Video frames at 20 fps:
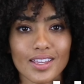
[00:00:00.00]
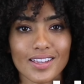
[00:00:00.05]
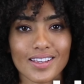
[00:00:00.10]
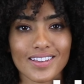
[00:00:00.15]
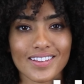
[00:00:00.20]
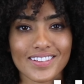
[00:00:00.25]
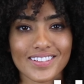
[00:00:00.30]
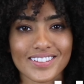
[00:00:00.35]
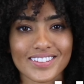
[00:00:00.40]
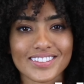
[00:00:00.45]

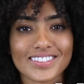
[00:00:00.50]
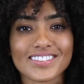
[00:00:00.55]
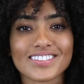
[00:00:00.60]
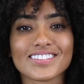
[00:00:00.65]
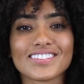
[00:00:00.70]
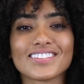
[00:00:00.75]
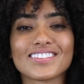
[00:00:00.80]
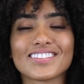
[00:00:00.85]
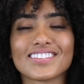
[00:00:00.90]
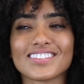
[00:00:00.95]

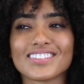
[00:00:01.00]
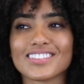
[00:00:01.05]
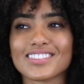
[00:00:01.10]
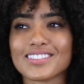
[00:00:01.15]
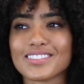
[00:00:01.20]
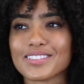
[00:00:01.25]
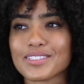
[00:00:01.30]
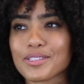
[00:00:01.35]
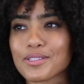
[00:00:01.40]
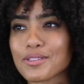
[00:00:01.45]

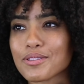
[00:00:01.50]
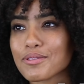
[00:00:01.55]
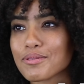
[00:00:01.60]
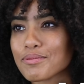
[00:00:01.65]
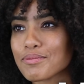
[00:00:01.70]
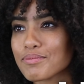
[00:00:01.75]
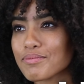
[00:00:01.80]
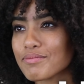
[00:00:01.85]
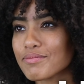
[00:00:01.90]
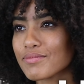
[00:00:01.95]

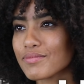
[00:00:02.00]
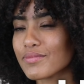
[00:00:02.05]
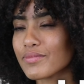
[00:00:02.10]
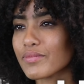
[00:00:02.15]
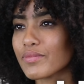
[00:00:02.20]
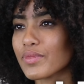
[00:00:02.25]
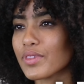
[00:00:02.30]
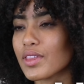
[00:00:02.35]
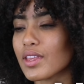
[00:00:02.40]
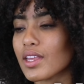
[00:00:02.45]
(not speaking)